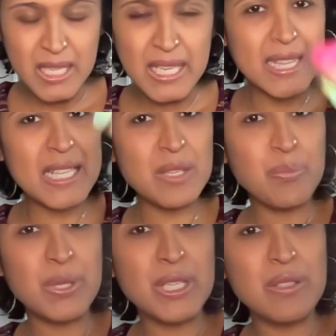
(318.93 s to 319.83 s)
and then it
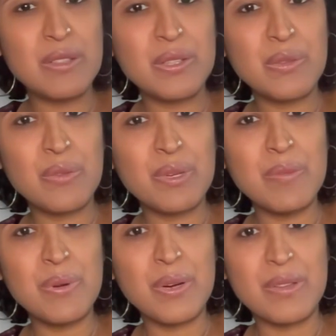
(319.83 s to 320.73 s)
put you through a
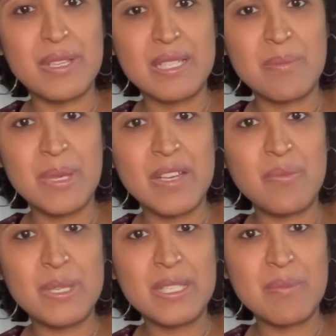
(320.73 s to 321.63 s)
rebirth because it may have
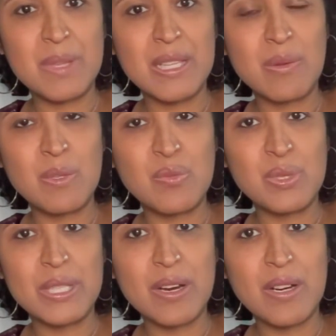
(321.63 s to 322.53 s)
been something that was
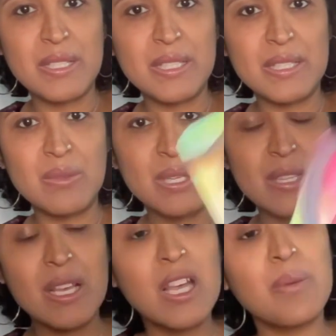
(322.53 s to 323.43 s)
really hard to deal with.
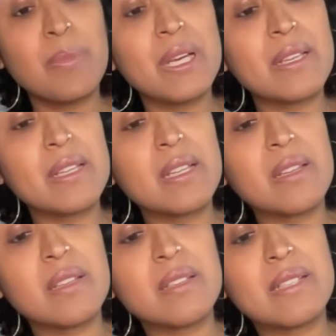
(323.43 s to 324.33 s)
But the
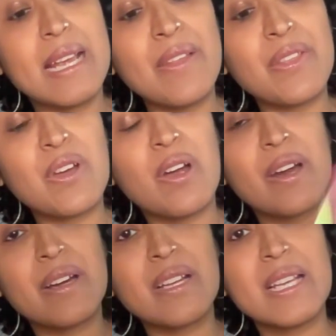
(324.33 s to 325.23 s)
death
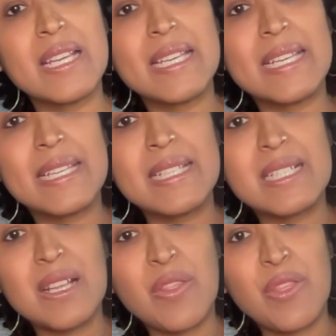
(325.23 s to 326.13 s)
card is
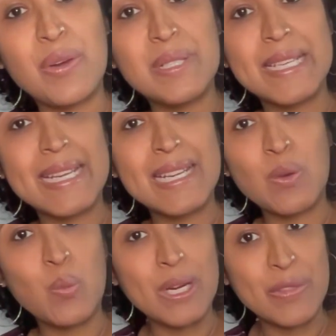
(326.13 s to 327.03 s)
13
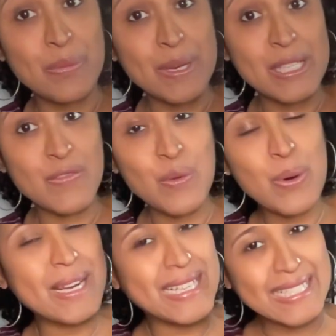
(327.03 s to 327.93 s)
and 1 and 3 is
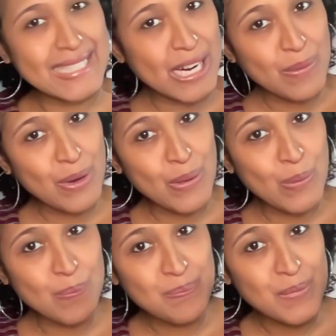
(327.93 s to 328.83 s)
4. And in
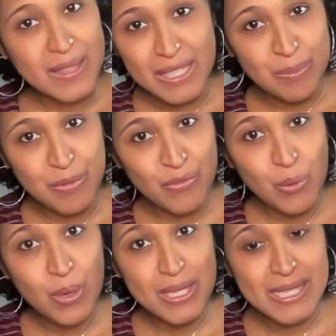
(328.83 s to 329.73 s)
tarot, the number
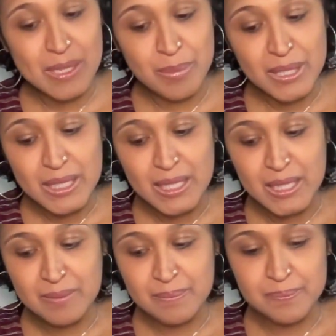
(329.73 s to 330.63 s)
4 is stability.